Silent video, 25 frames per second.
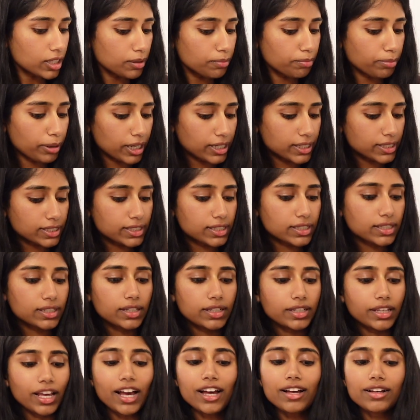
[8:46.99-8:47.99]
But
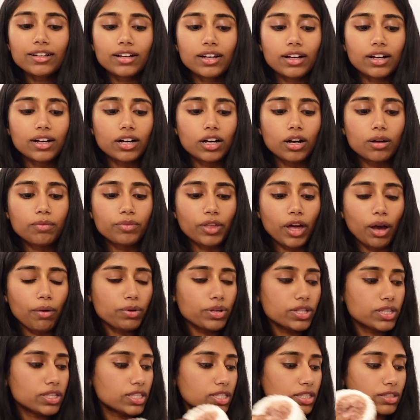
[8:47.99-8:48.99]
yeah, that
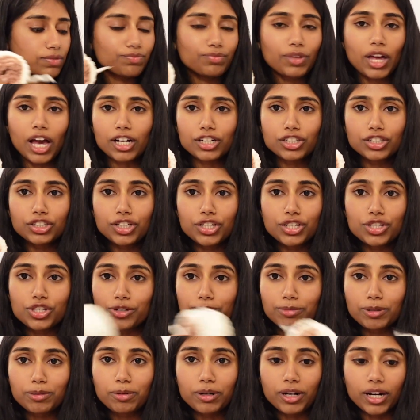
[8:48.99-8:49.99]
was actually
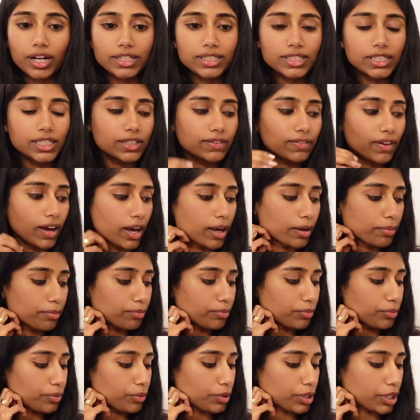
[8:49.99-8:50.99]
super productive.
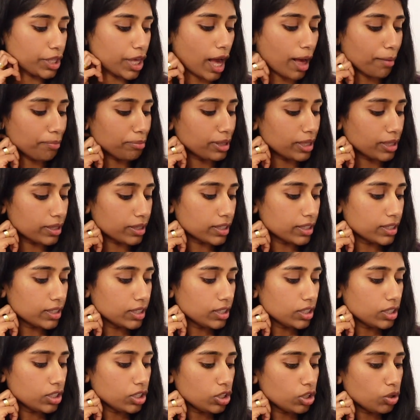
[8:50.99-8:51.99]
I'm really happy
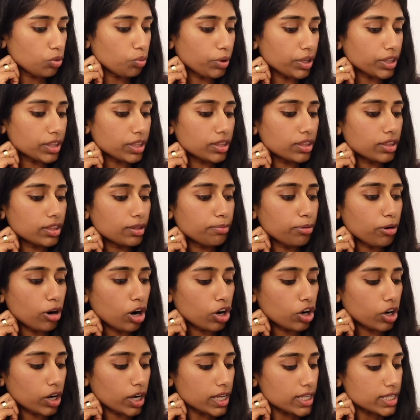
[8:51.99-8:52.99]
with the
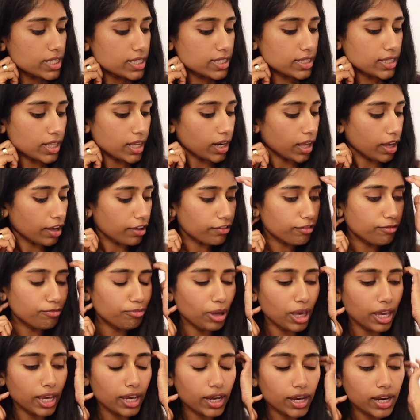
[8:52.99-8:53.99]
progress that I've
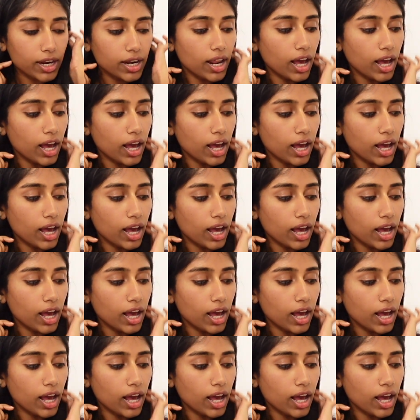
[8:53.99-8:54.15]
made.